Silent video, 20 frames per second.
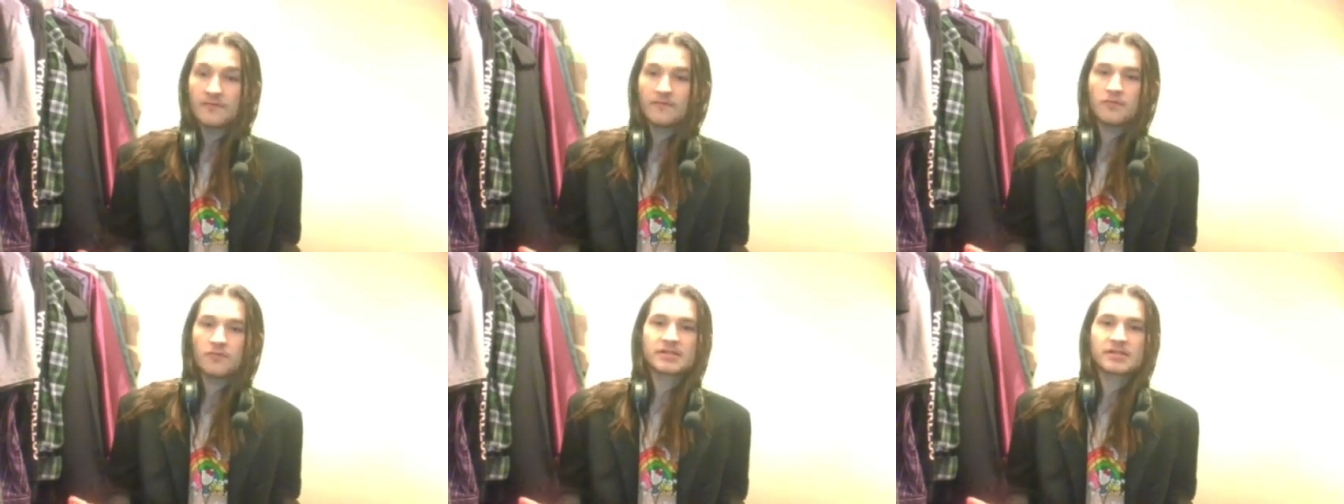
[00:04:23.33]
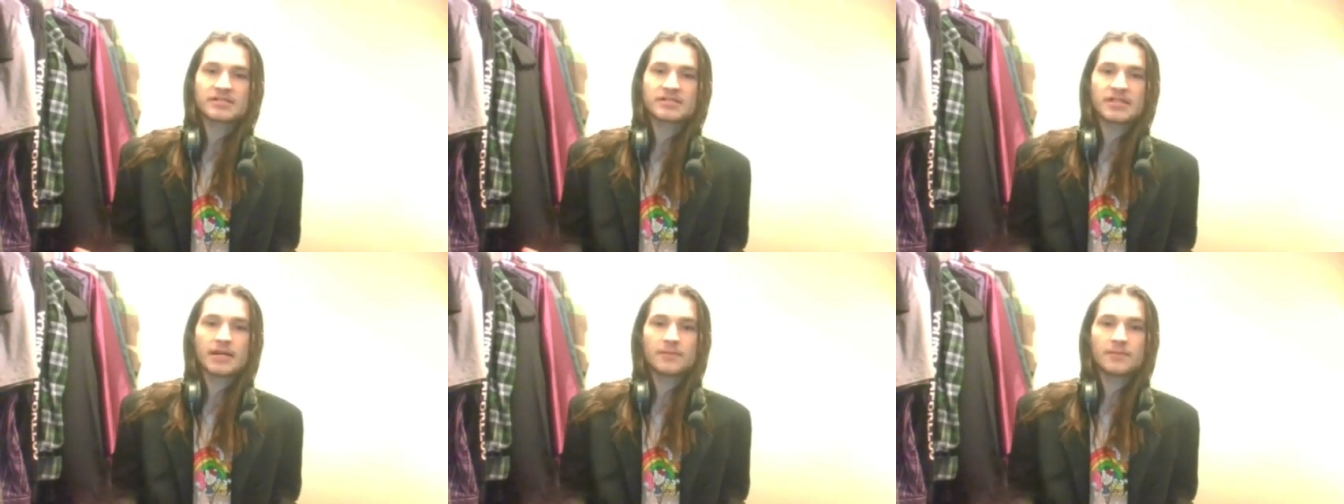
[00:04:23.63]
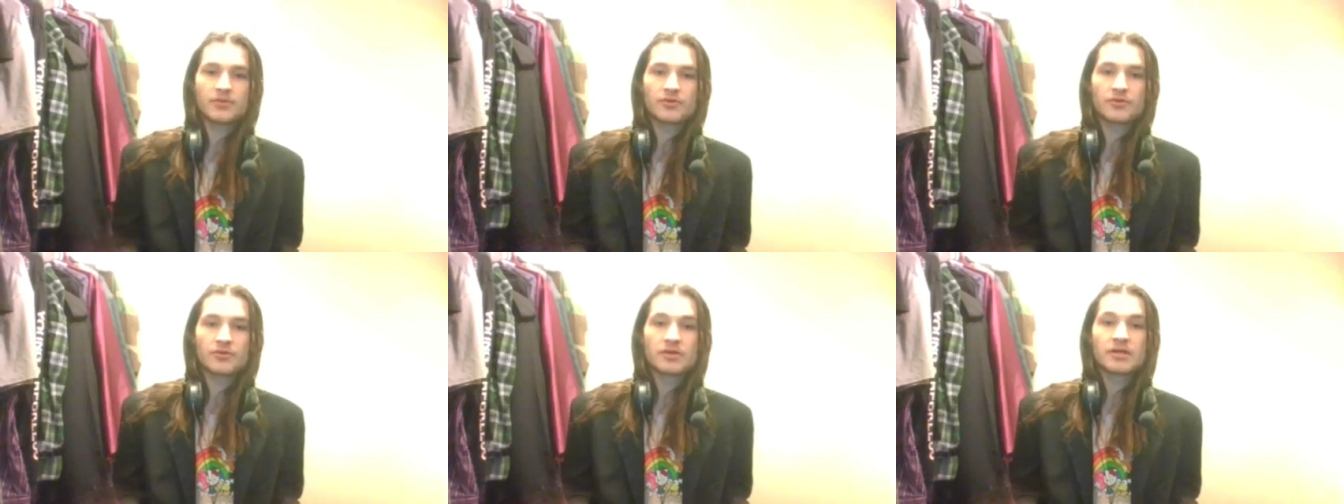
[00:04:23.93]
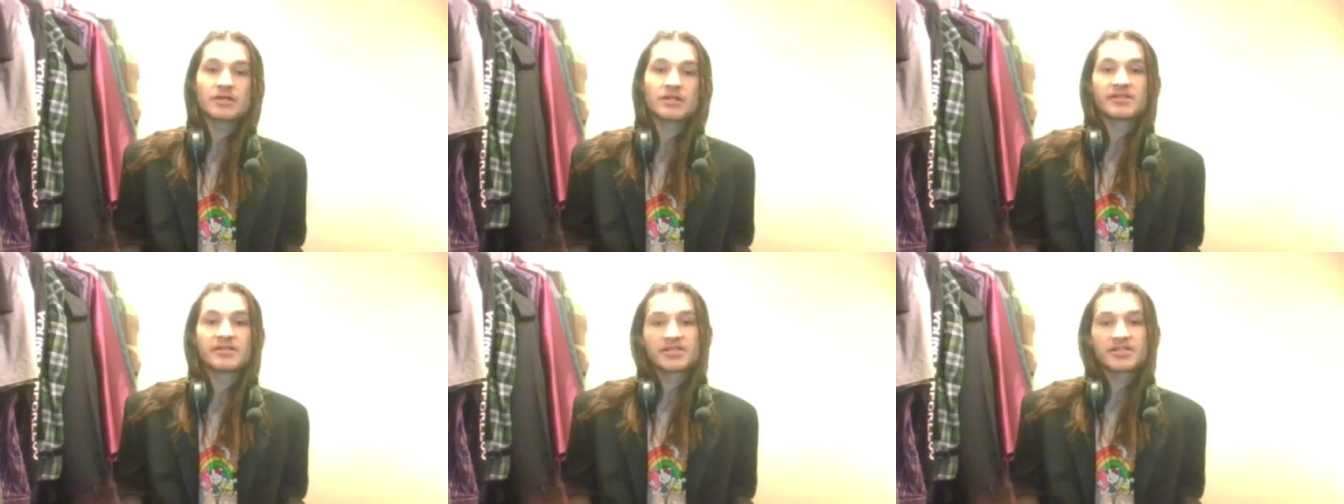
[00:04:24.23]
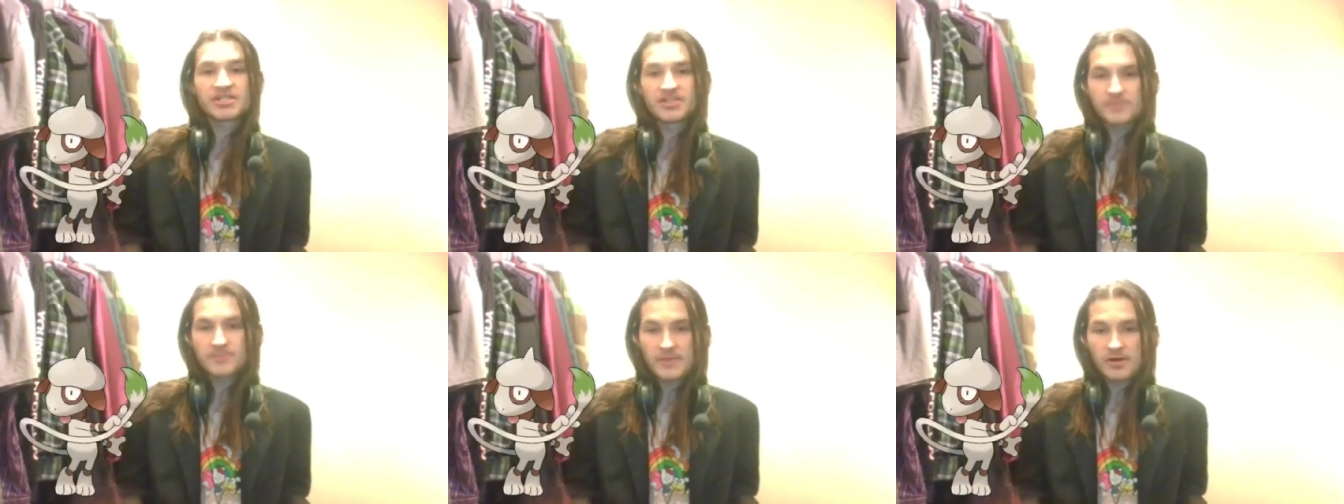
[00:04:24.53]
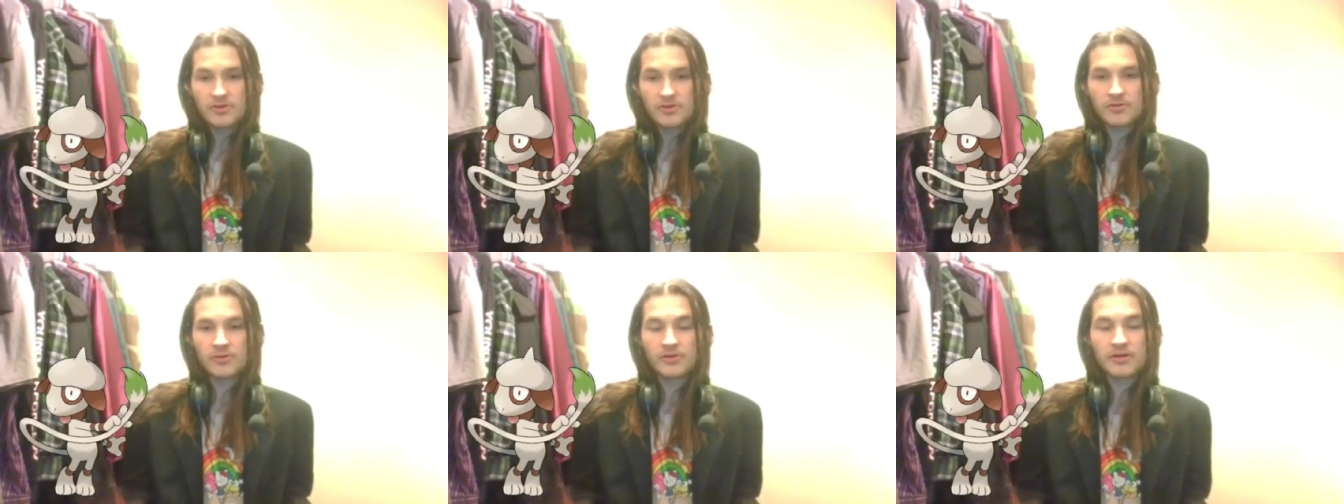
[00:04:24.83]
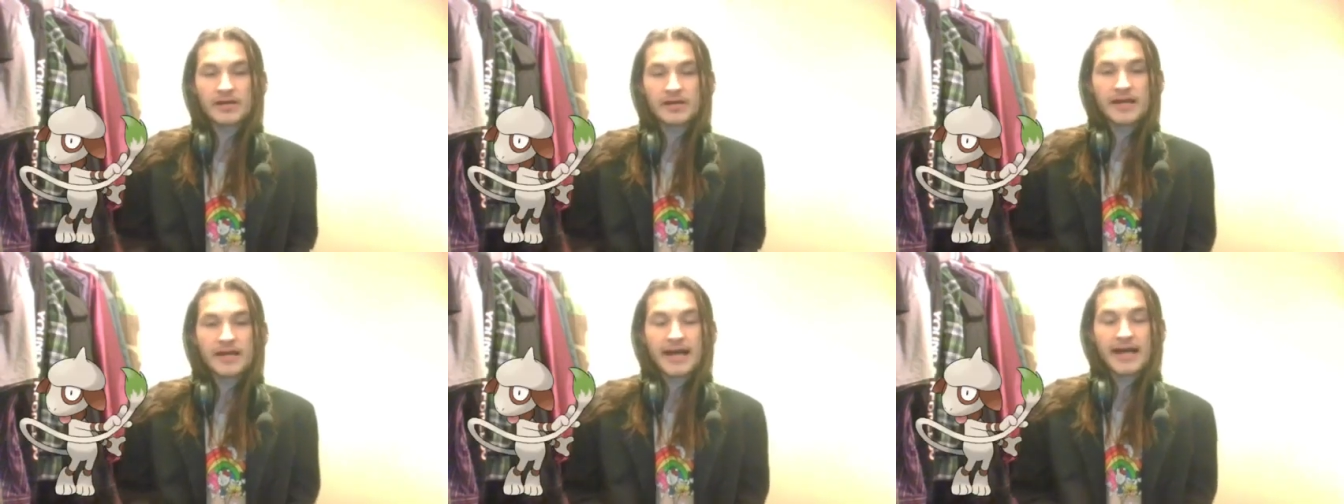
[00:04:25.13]
For example, Smeargle
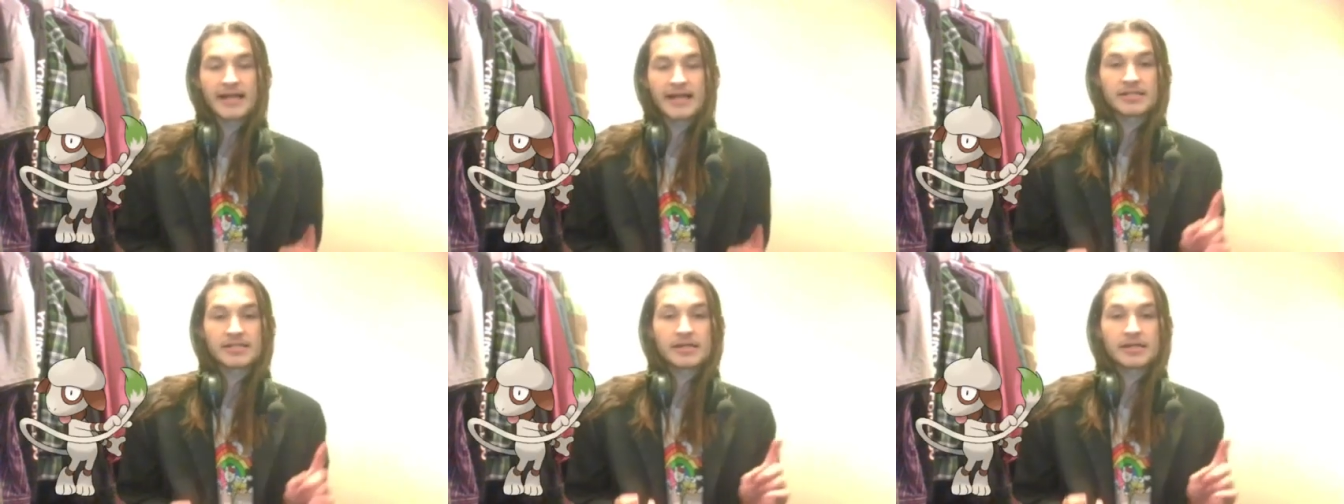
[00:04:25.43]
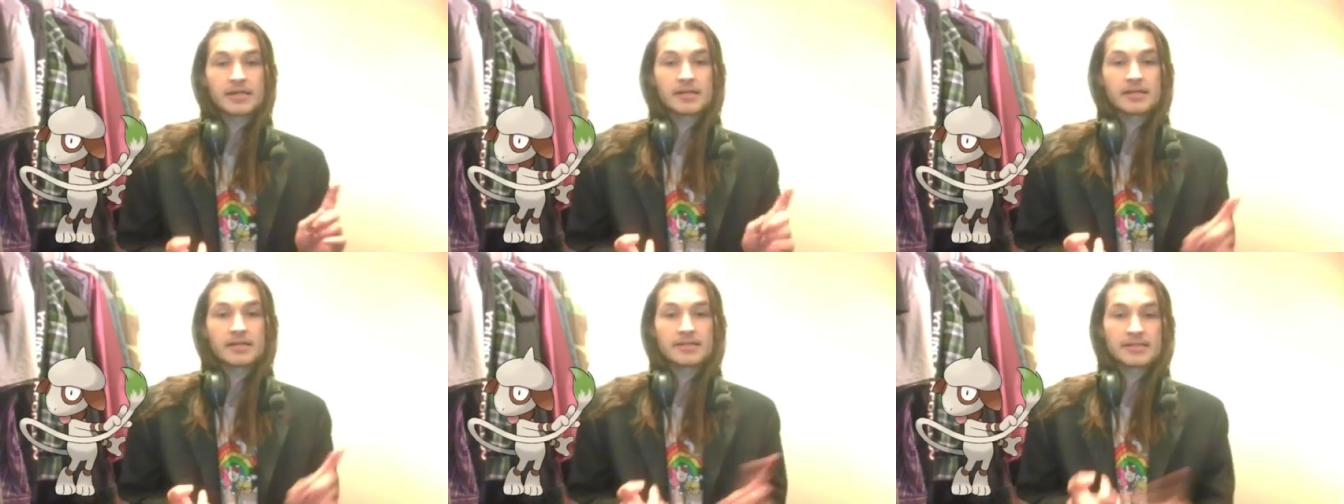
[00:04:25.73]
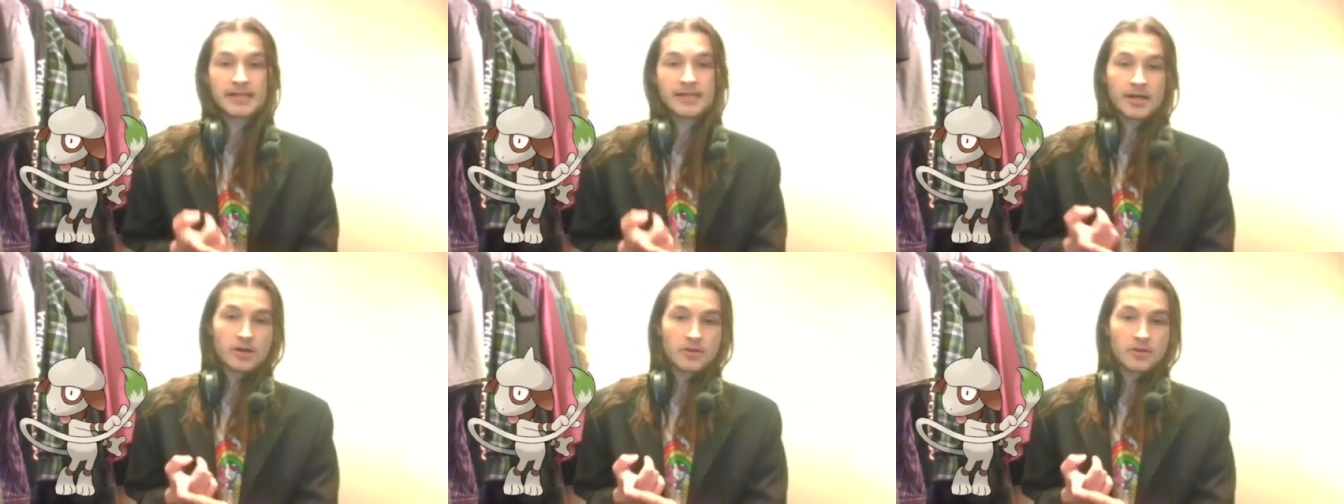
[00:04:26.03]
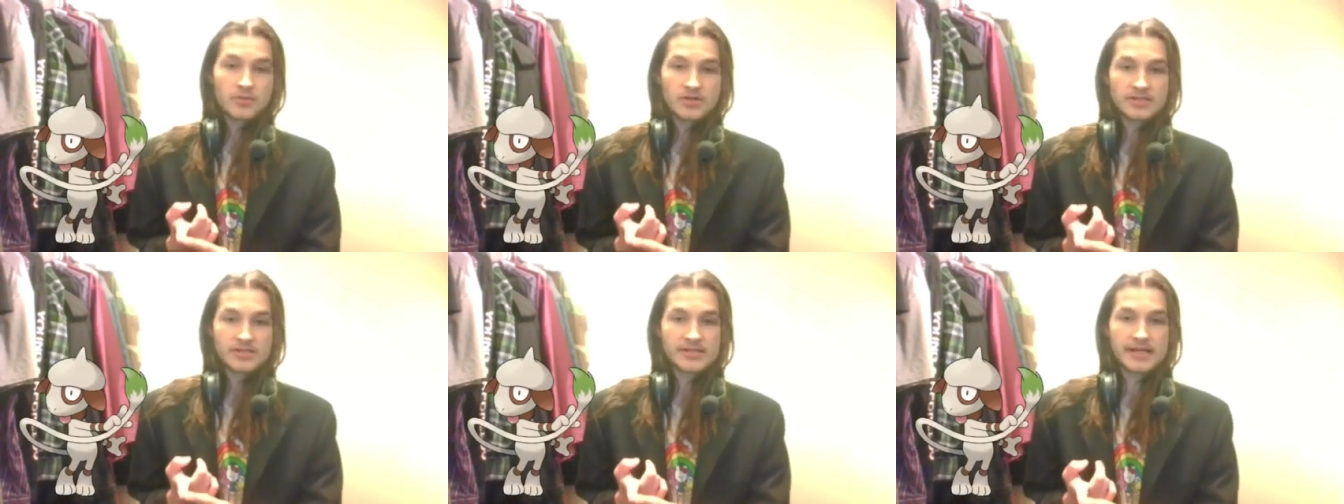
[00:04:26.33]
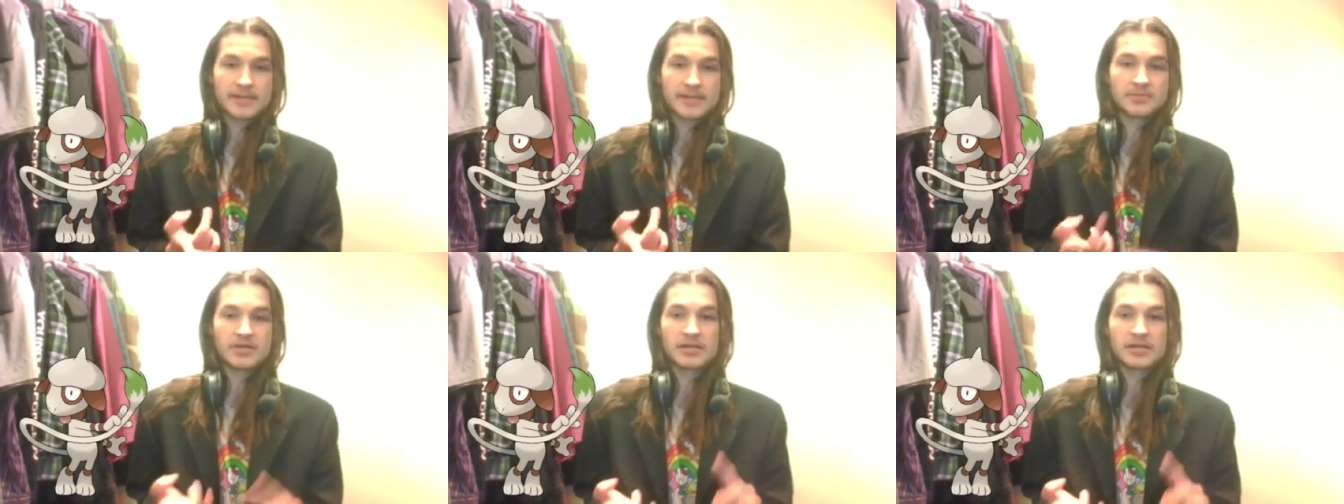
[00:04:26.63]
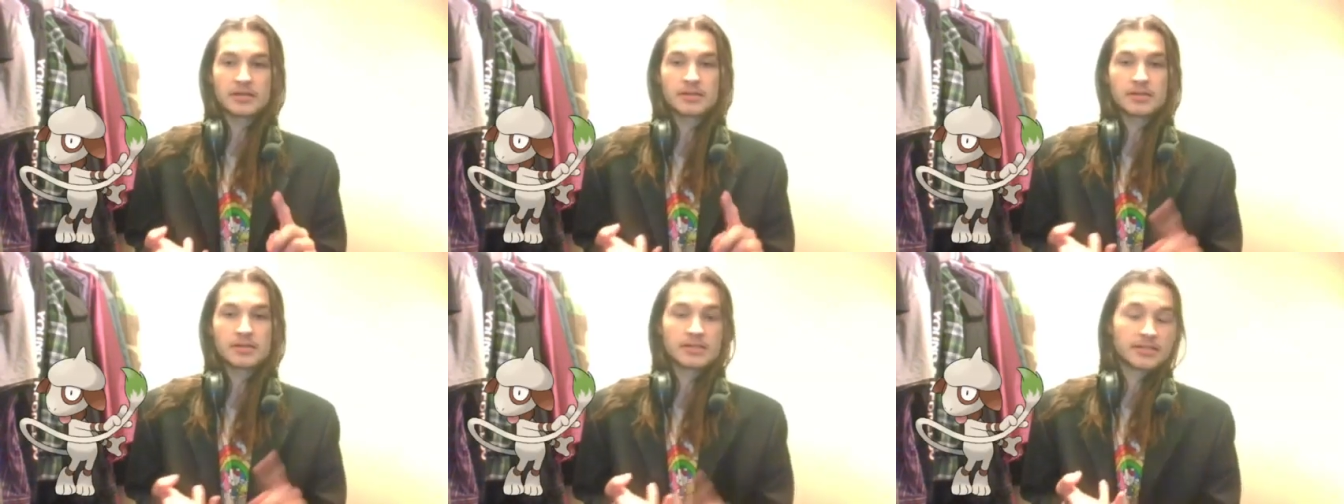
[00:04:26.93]
has terrible typing,